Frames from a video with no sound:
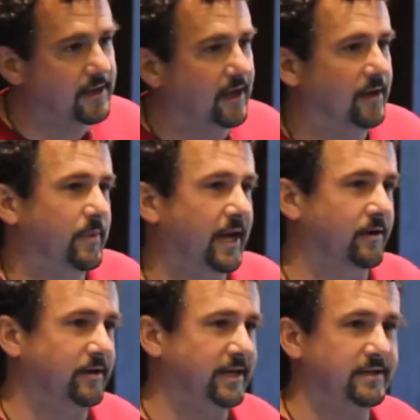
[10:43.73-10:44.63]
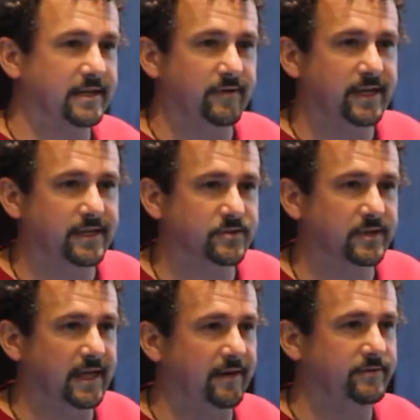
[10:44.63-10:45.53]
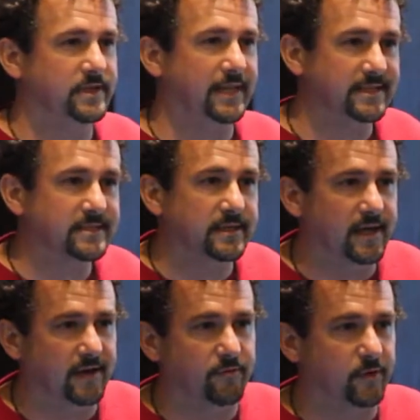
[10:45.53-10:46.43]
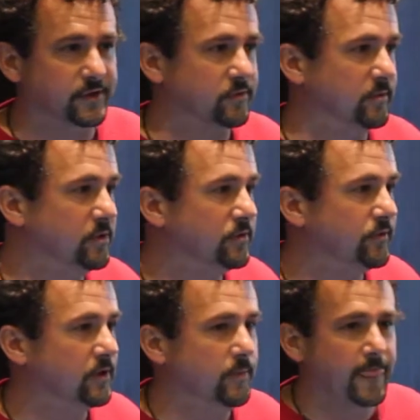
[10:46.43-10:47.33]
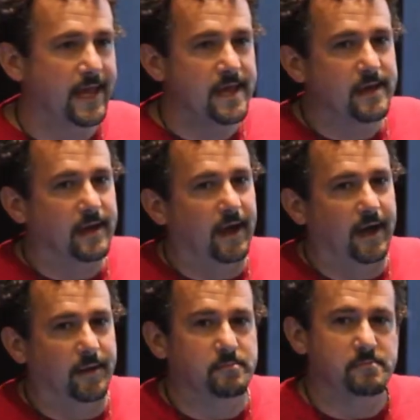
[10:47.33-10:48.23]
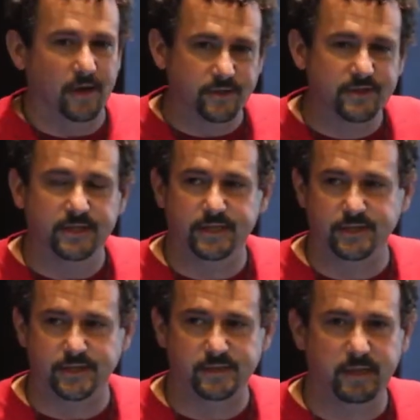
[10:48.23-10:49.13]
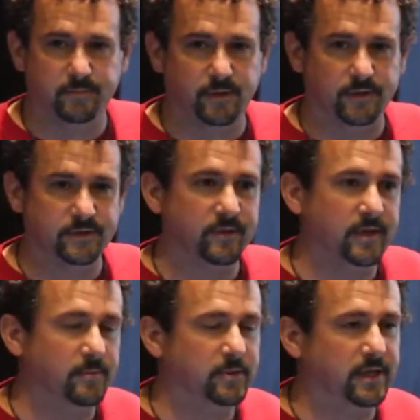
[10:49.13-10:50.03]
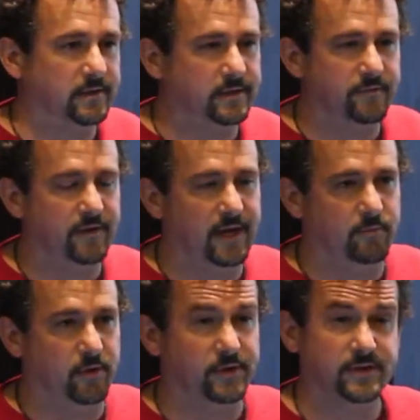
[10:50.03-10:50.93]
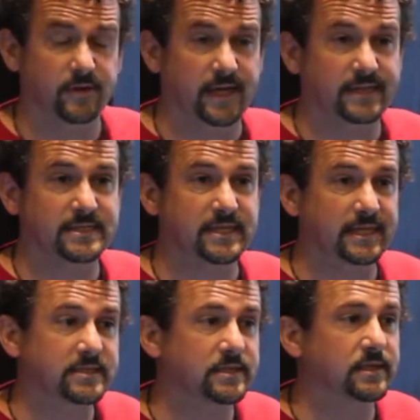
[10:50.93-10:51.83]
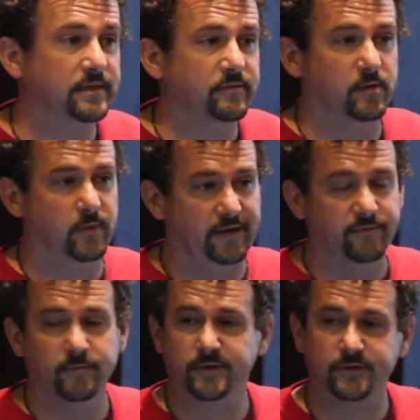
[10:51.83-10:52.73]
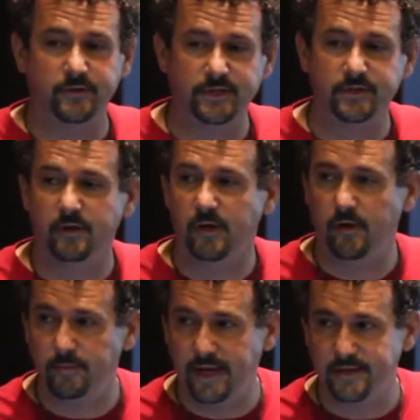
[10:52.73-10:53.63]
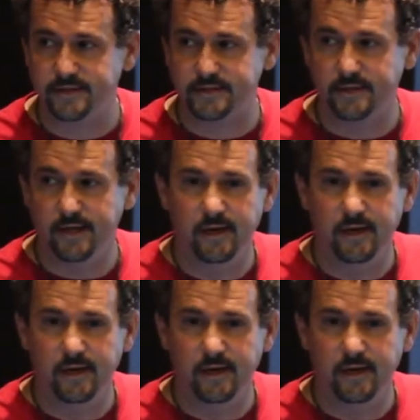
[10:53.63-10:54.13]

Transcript: I don't need to give a history lesson on forced removal. Most indigenous peoples within the politically defined borders of the United States live away from their traditional homelands.